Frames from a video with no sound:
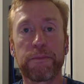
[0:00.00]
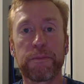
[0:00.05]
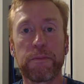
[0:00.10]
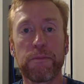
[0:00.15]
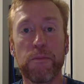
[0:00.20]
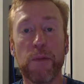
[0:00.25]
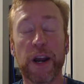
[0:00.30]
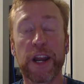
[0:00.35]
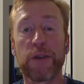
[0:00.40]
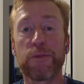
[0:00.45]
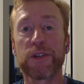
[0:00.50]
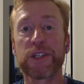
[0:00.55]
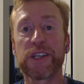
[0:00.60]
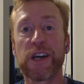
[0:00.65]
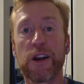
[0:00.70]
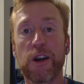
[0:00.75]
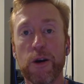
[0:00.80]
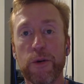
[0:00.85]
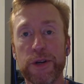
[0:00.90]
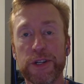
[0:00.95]
money was
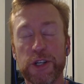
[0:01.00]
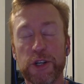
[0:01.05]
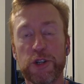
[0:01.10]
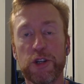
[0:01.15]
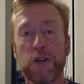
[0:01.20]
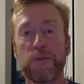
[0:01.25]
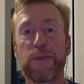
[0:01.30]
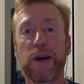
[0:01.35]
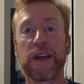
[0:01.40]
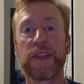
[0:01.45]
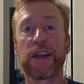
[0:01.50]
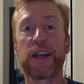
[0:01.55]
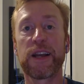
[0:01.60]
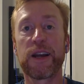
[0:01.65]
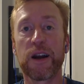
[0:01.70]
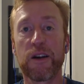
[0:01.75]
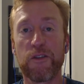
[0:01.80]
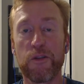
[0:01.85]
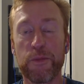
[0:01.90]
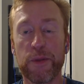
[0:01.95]
not always issued by the
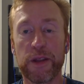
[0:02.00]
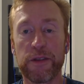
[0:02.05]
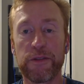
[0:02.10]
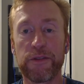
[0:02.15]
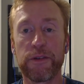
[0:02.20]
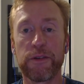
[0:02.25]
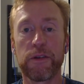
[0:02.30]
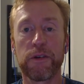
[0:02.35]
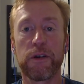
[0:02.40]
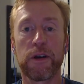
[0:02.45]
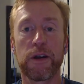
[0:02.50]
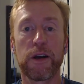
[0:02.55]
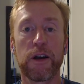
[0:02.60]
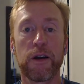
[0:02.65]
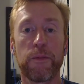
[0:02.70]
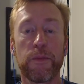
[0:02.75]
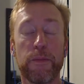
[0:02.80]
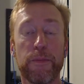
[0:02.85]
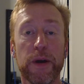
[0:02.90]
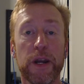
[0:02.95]
government,
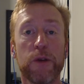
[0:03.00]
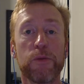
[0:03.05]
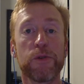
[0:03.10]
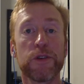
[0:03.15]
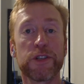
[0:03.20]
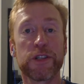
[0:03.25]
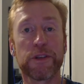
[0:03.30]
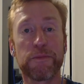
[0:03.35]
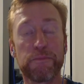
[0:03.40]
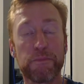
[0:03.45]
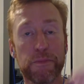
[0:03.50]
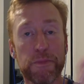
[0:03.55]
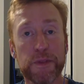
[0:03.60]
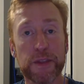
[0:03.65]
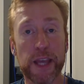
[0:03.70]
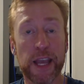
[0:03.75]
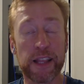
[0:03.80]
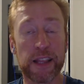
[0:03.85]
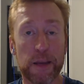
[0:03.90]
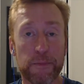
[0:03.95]
but it was a
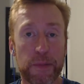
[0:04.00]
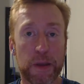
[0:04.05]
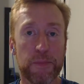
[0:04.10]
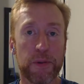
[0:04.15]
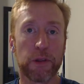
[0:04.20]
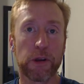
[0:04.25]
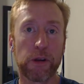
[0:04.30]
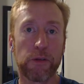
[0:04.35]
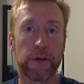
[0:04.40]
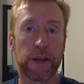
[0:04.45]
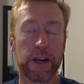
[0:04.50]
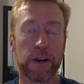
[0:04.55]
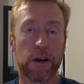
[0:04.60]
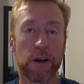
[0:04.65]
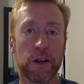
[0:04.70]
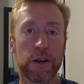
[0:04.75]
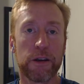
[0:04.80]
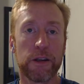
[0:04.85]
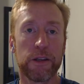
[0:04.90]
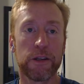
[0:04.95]
thing that people agreed
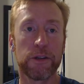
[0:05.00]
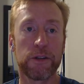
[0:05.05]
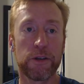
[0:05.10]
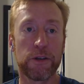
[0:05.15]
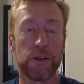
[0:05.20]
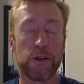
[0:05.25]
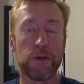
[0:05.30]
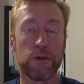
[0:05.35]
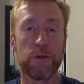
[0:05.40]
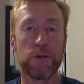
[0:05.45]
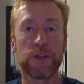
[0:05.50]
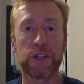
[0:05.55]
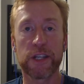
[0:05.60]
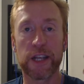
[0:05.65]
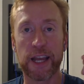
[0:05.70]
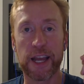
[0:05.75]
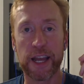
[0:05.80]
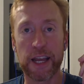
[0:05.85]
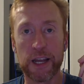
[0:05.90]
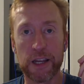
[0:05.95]
on to use
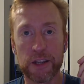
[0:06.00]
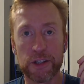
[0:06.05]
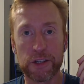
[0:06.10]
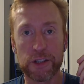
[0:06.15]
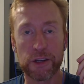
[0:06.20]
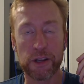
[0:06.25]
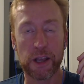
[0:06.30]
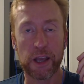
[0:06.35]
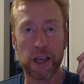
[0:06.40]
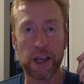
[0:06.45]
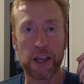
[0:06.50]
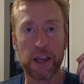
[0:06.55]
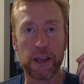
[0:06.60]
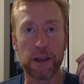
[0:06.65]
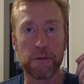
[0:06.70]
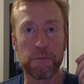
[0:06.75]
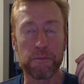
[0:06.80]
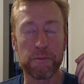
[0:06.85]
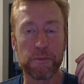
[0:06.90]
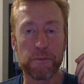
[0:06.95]
as
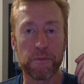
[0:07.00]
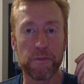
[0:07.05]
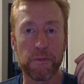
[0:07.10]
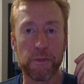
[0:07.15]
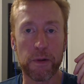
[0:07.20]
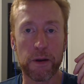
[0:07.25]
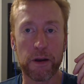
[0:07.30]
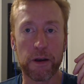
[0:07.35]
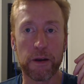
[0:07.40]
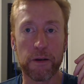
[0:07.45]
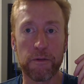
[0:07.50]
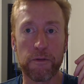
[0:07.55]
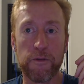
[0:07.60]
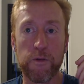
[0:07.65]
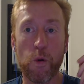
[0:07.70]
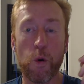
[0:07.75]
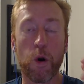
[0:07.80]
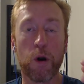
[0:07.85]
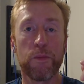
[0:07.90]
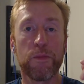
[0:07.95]
a
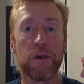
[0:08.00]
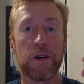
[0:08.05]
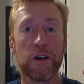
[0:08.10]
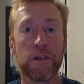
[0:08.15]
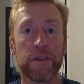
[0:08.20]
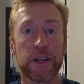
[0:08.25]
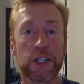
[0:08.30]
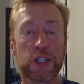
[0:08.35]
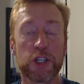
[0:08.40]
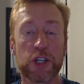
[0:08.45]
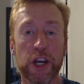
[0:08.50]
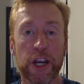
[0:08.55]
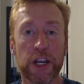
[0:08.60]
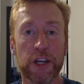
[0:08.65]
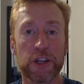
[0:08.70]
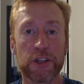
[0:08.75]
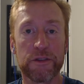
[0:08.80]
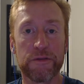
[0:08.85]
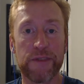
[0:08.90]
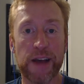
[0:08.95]
form of
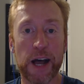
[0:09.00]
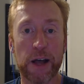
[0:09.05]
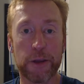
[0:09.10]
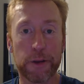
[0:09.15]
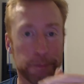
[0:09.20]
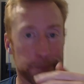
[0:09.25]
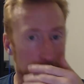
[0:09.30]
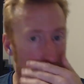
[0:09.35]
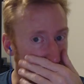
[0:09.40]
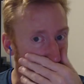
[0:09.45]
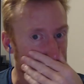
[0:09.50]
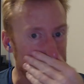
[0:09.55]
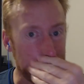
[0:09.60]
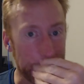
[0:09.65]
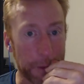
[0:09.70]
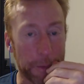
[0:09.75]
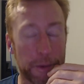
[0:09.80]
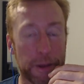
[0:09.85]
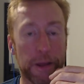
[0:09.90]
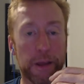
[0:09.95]
exchange of value.
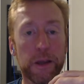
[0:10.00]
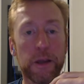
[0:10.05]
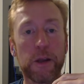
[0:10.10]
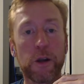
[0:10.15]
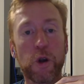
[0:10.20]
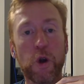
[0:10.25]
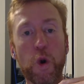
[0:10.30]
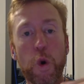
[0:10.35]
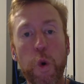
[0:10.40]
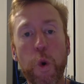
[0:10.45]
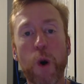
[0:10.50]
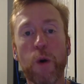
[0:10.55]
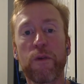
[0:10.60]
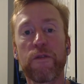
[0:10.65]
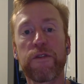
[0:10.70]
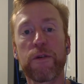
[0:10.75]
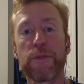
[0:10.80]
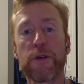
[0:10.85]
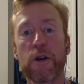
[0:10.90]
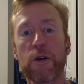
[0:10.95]
So, quote
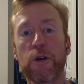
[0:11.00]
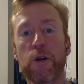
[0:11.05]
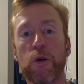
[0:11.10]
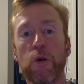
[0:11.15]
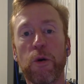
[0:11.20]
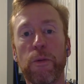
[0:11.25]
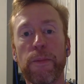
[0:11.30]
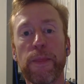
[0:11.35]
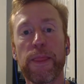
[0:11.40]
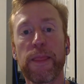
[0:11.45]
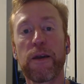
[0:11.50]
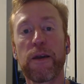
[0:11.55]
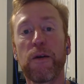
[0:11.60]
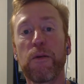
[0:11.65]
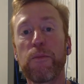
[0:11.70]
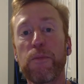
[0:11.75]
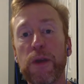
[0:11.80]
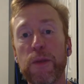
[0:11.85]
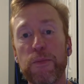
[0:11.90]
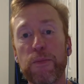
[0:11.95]
from the article:
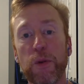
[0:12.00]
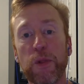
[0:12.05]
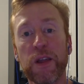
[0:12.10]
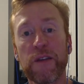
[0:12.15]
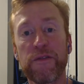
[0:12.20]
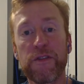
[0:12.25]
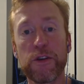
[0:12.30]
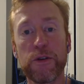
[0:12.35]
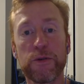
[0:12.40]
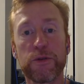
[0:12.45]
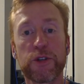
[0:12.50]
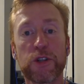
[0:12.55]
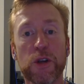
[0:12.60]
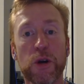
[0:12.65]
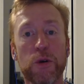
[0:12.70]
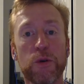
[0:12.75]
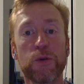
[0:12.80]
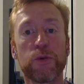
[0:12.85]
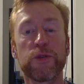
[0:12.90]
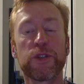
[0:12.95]
people have used
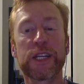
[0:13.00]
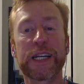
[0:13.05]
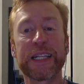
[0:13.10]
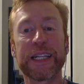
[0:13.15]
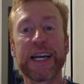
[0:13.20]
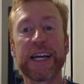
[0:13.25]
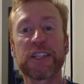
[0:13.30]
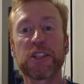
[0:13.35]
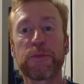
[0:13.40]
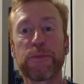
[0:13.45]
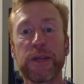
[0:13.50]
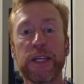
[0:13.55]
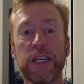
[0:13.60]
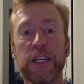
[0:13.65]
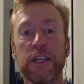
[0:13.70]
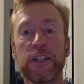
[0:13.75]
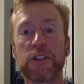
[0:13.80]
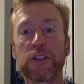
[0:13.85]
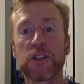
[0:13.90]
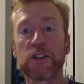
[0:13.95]
stones, glass
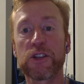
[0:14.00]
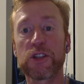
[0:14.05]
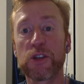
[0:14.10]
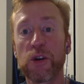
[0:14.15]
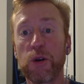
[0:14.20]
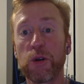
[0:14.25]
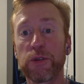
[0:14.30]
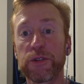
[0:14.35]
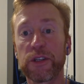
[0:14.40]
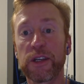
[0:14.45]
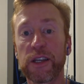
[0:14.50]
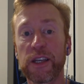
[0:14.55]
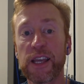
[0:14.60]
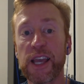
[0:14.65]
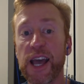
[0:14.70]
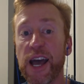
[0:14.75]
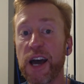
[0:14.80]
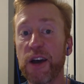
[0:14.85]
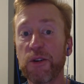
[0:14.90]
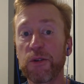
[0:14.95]
beads, salt,
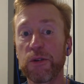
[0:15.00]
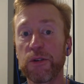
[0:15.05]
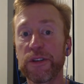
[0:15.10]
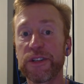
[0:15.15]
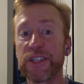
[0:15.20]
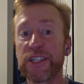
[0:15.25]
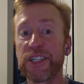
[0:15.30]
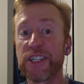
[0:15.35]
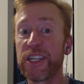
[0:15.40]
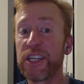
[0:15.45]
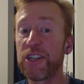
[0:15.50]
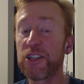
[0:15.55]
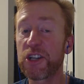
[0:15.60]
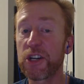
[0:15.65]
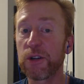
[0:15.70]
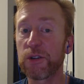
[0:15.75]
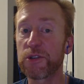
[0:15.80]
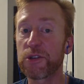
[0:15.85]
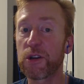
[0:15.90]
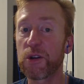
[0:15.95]
cattle,
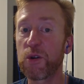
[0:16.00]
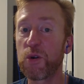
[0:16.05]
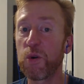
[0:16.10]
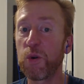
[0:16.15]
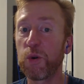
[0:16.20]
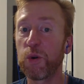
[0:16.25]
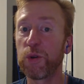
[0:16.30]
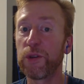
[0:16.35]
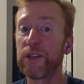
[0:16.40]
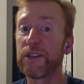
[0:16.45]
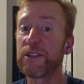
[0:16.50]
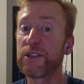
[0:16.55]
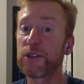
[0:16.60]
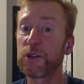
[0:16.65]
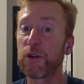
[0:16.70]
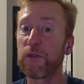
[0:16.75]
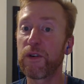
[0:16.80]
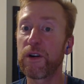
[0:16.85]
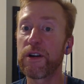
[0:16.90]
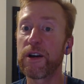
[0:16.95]
seashells, gold,
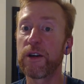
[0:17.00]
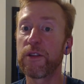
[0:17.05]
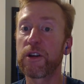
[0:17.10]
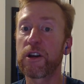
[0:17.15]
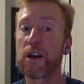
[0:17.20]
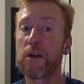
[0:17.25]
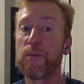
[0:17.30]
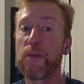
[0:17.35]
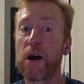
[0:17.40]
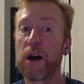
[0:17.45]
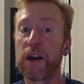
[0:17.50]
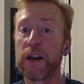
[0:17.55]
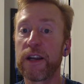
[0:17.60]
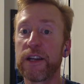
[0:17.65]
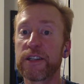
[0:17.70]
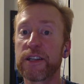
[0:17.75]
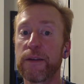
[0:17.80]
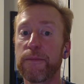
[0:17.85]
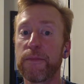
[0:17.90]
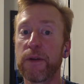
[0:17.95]
silver, and other
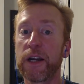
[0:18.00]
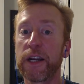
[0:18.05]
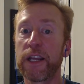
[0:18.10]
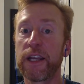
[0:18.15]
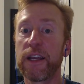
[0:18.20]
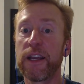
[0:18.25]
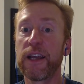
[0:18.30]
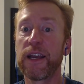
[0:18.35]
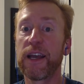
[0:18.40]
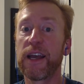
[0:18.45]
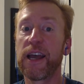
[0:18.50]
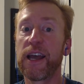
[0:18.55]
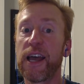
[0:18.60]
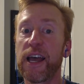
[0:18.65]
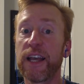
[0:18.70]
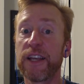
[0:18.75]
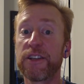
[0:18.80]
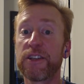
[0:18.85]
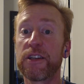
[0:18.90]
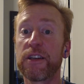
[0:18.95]
commodities as money
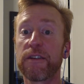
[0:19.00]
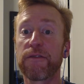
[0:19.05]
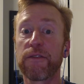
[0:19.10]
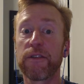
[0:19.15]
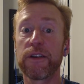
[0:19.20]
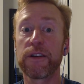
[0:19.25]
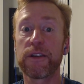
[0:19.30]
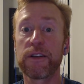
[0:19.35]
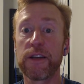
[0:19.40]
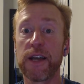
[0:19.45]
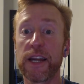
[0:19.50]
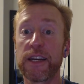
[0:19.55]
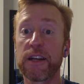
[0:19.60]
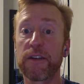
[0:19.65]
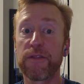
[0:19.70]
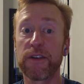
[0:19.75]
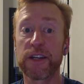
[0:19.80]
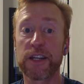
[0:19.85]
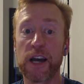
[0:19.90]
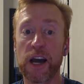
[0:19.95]
at
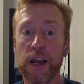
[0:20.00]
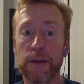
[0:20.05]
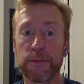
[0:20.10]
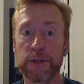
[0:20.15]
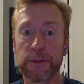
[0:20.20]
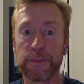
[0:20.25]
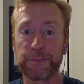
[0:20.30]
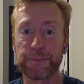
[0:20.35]
different times.